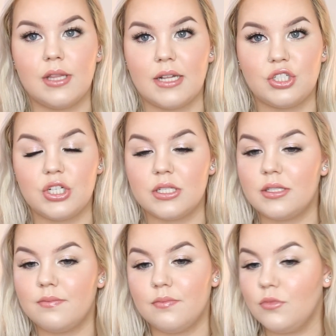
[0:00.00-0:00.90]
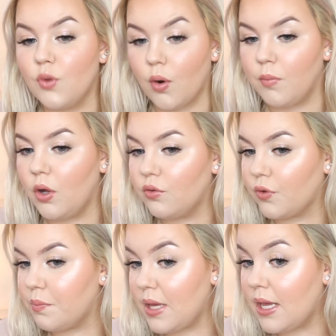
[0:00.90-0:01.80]
That's just normal
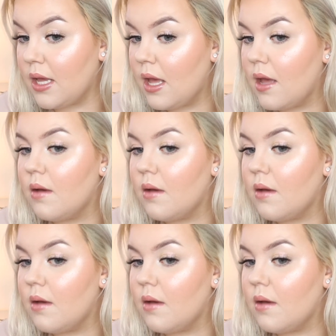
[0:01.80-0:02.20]
for me.